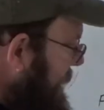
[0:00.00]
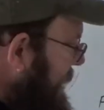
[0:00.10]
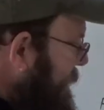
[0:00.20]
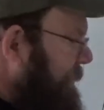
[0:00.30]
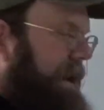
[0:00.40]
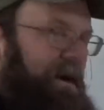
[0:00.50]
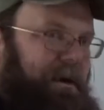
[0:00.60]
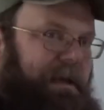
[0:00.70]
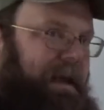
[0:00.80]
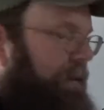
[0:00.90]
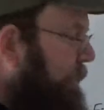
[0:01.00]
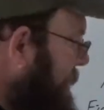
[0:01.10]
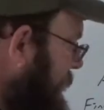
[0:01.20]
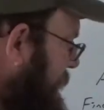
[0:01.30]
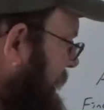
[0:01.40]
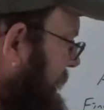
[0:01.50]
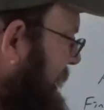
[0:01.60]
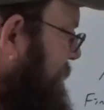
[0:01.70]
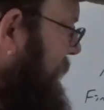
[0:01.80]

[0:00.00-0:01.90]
Every now and again, we might want to keep